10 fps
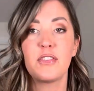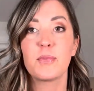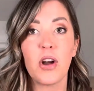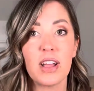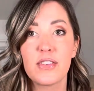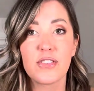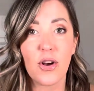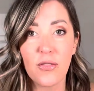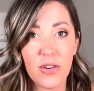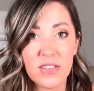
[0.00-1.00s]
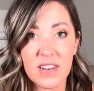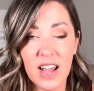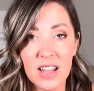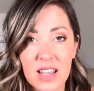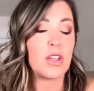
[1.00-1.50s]
bra is so
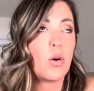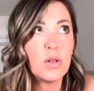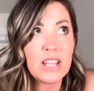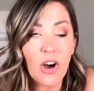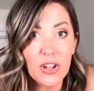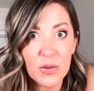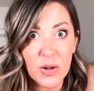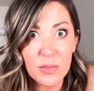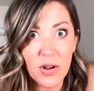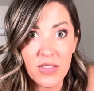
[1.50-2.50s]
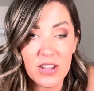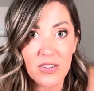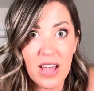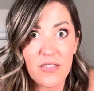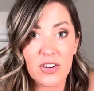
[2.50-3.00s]
versatile. It's the only all-in-one bra that
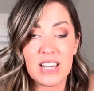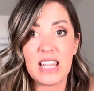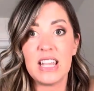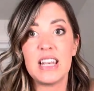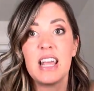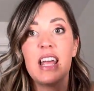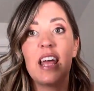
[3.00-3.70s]
you'll ever need.